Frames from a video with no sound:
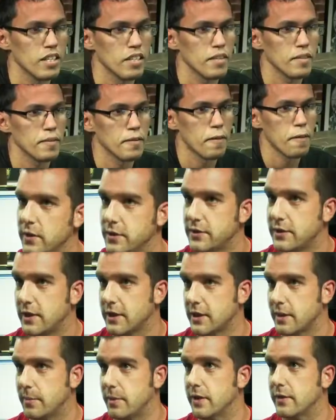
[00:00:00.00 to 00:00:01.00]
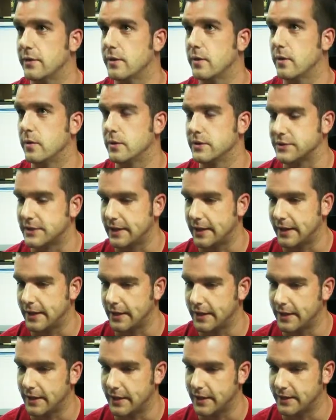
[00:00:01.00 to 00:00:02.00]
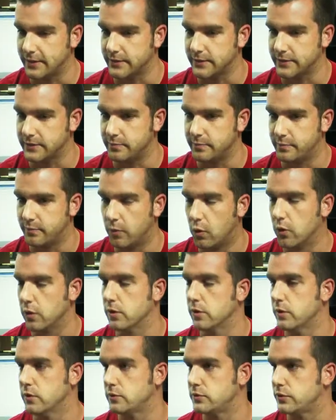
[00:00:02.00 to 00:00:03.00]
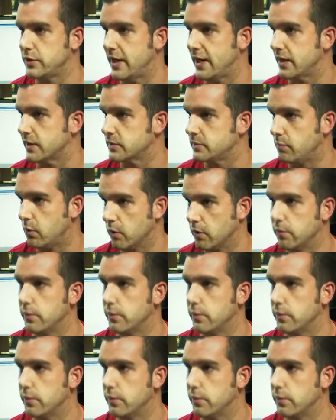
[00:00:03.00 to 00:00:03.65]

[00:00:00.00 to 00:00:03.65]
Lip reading: What they were talking about, though, is that it has more tracks, more